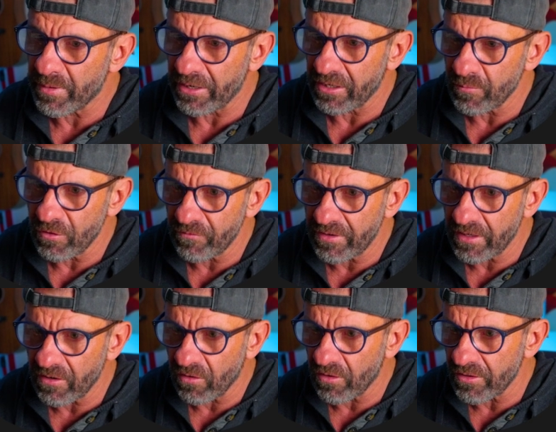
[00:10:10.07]
Barely
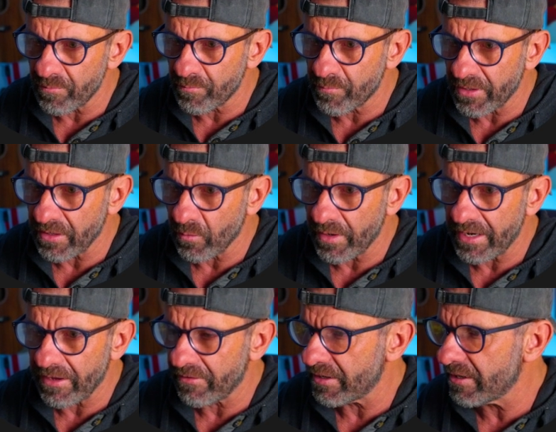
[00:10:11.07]
moving, or bring it way
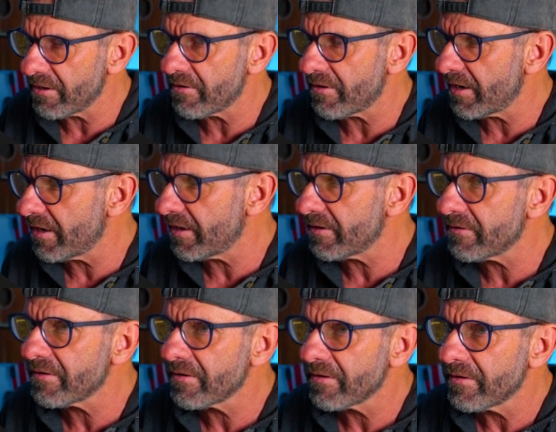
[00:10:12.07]
down here,
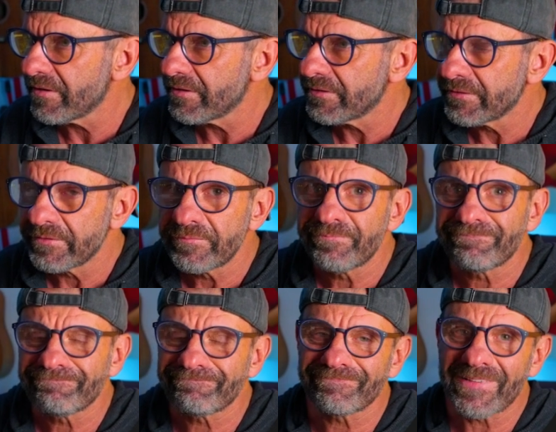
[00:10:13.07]
and
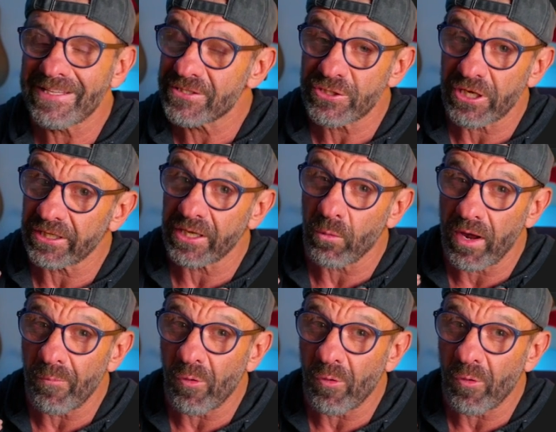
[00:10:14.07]
it's jiggling way